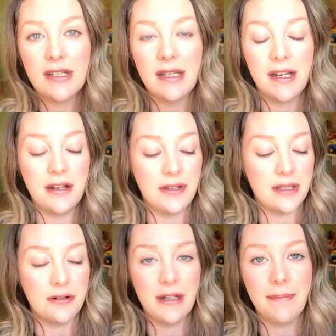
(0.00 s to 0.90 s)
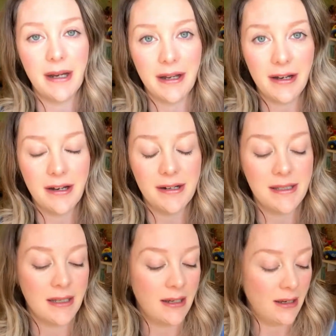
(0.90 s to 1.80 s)
because I know the story by
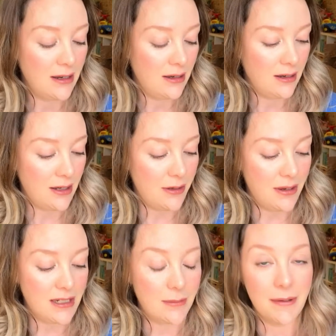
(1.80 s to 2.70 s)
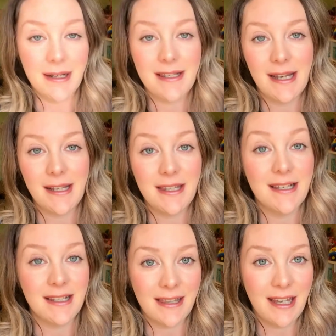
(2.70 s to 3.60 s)
heart. You end up knowing sad
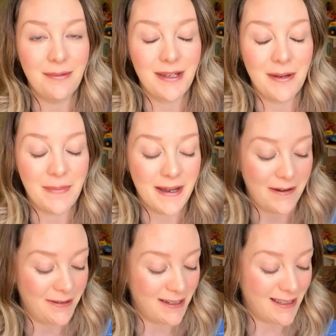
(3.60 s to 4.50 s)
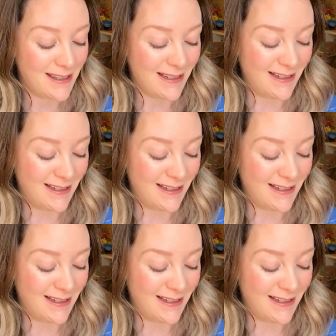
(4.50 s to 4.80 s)
things like that when you're parents.